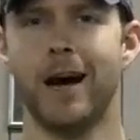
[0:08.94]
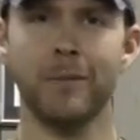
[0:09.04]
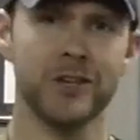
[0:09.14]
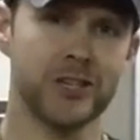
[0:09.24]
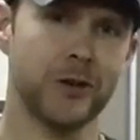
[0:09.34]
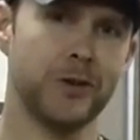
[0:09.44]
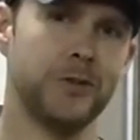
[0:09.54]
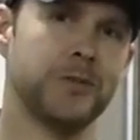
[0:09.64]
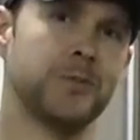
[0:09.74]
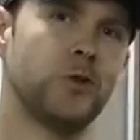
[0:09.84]
I'm going to show
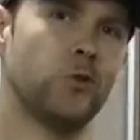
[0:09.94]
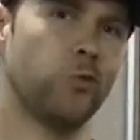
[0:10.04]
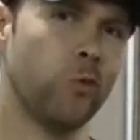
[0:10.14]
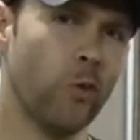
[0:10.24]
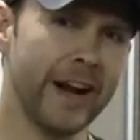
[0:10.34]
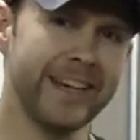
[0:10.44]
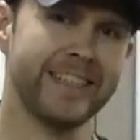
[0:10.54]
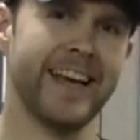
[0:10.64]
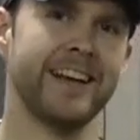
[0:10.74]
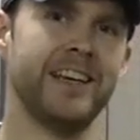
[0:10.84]
you some great
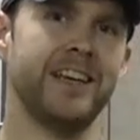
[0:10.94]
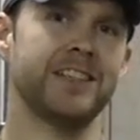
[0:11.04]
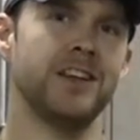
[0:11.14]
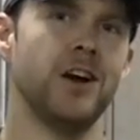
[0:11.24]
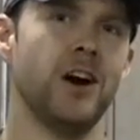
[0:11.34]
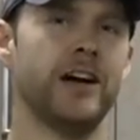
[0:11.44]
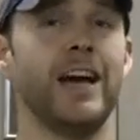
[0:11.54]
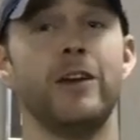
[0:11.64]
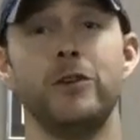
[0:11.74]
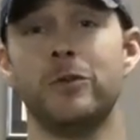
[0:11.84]
techniques on
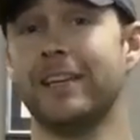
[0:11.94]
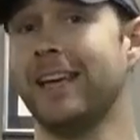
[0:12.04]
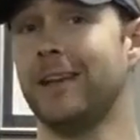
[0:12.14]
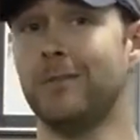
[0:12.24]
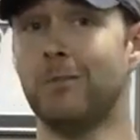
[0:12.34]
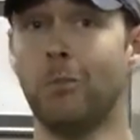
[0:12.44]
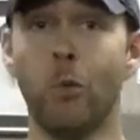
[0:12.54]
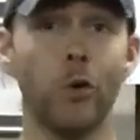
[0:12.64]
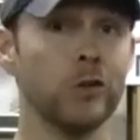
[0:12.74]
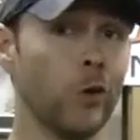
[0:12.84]
how you can get
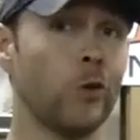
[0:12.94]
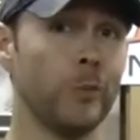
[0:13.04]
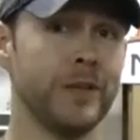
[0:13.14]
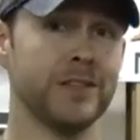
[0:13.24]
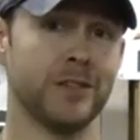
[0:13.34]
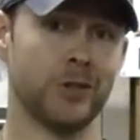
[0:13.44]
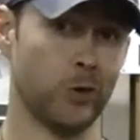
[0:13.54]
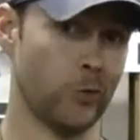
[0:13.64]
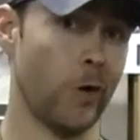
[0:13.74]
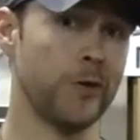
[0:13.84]
more local business to
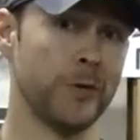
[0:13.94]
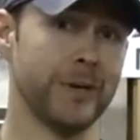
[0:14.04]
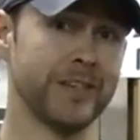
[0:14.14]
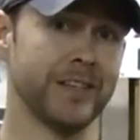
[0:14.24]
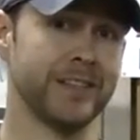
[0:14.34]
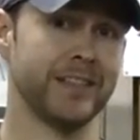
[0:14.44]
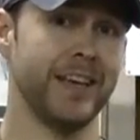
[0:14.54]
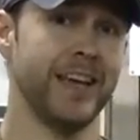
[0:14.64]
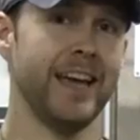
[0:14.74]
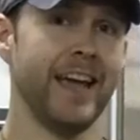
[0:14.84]
grow your business
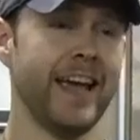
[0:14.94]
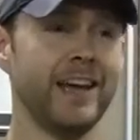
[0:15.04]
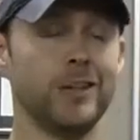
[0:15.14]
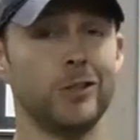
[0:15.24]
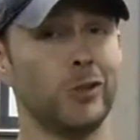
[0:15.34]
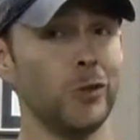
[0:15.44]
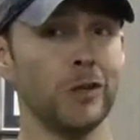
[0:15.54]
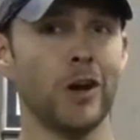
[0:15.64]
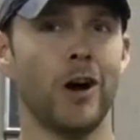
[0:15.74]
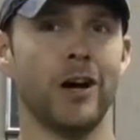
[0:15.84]
and do
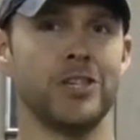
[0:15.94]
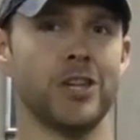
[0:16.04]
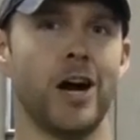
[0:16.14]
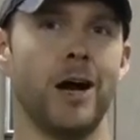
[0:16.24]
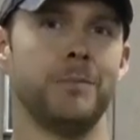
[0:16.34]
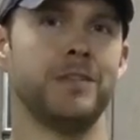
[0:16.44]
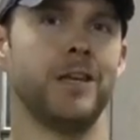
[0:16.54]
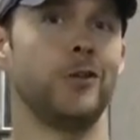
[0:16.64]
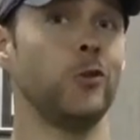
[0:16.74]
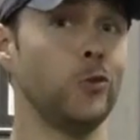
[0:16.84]
it on jobs
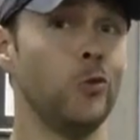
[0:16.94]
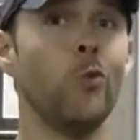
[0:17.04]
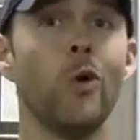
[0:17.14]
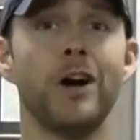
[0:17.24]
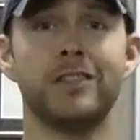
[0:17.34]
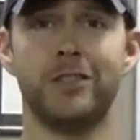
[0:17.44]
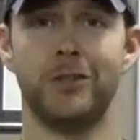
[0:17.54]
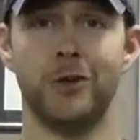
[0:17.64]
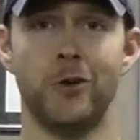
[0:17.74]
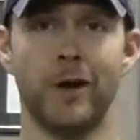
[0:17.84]
that you want to
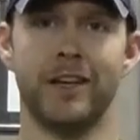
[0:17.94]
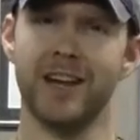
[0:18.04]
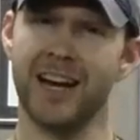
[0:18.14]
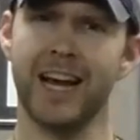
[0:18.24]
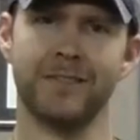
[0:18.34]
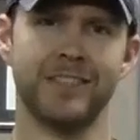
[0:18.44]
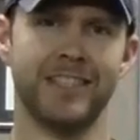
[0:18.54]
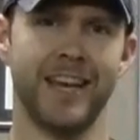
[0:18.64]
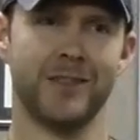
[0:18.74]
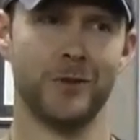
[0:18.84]
do and not have to
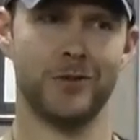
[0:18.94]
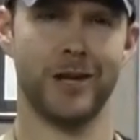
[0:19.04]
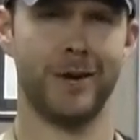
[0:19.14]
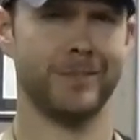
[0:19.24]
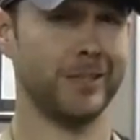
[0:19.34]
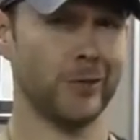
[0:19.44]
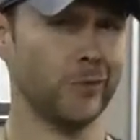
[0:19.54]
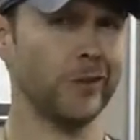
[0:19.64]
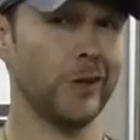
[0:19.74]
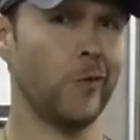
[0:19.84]
take those jobs that you
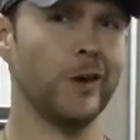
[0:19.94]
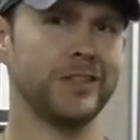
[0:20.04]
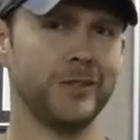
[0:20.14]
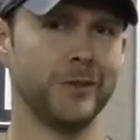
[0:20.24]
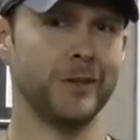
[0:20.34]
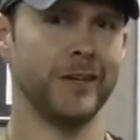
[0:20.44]
really don't want to.